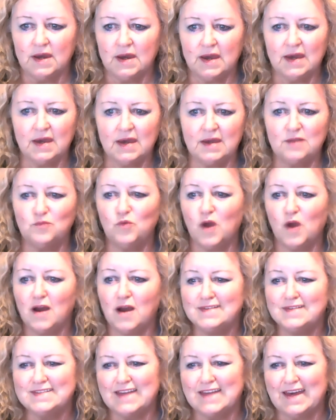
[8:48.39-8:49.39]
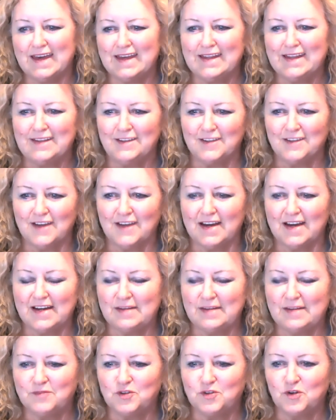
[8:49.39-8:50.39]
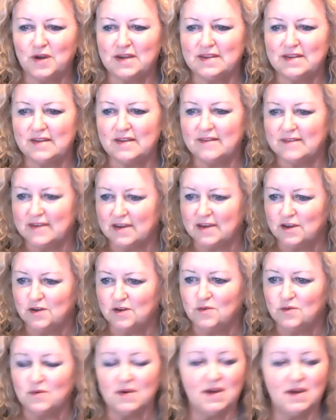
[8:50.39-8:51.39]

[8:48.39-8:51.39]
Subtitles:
And Roxanne, great to see you.